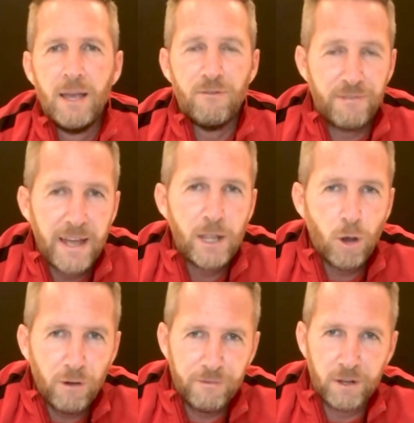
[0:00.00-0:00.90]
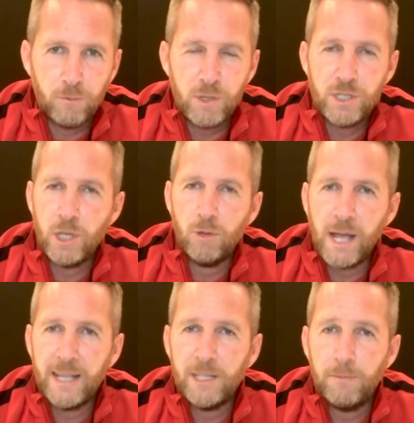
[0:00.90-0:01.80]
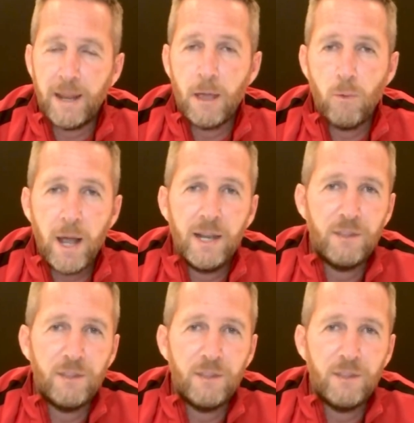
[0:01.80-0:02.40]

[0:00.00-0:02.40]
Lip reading: very often we see United play well